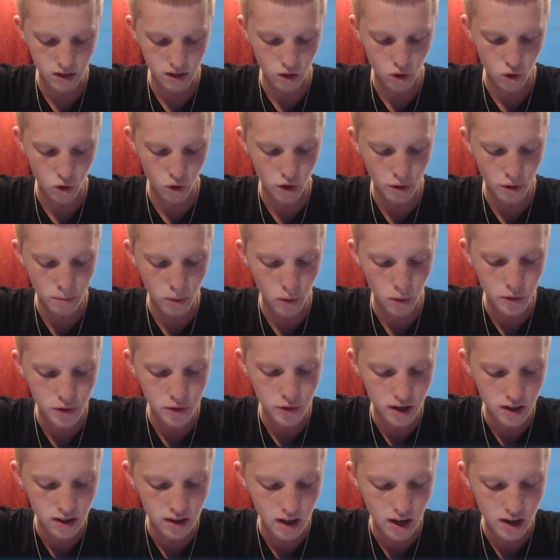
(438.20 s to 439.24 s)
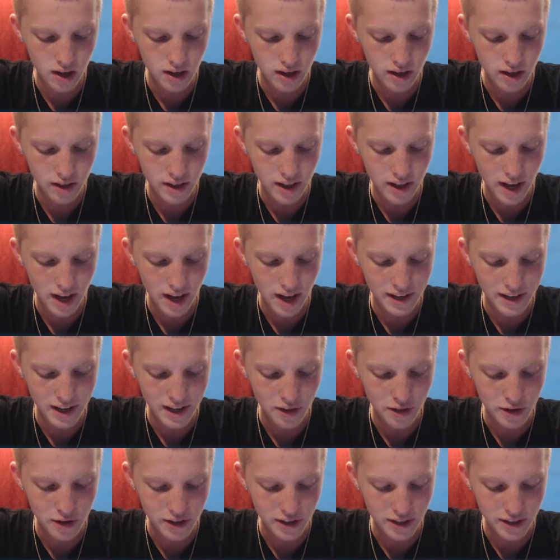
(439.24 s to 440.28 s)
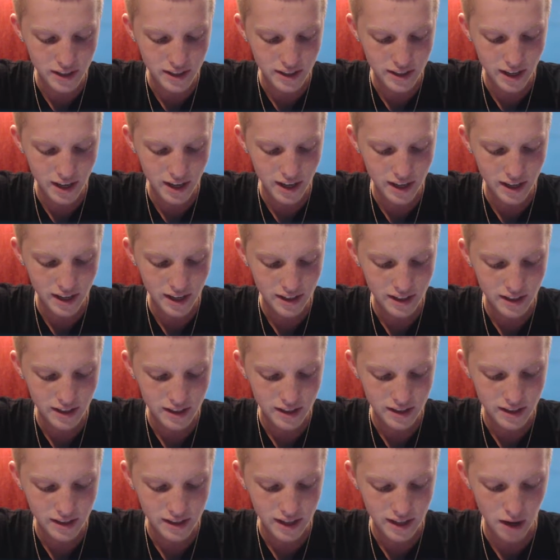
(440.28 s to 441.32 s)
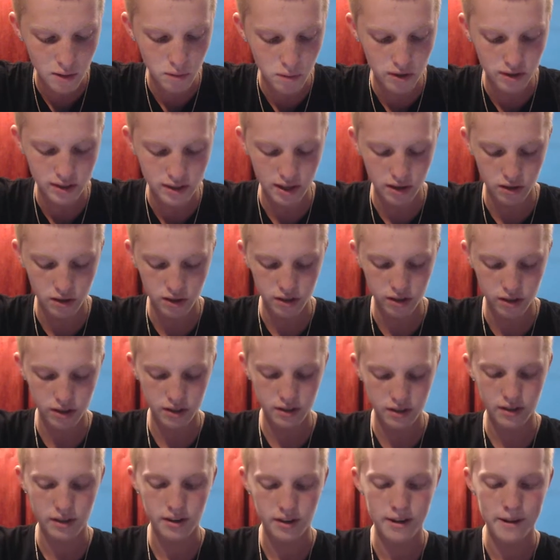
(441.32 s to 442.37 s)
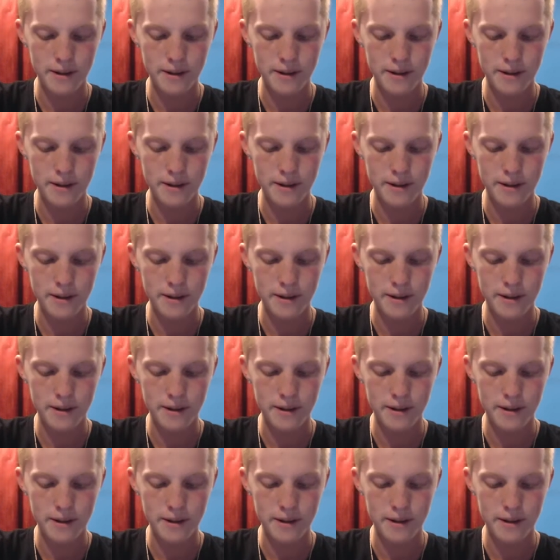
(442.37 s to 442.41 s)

Oh, they're both gonna lock onto that, and now they're gonna die. That worked out good.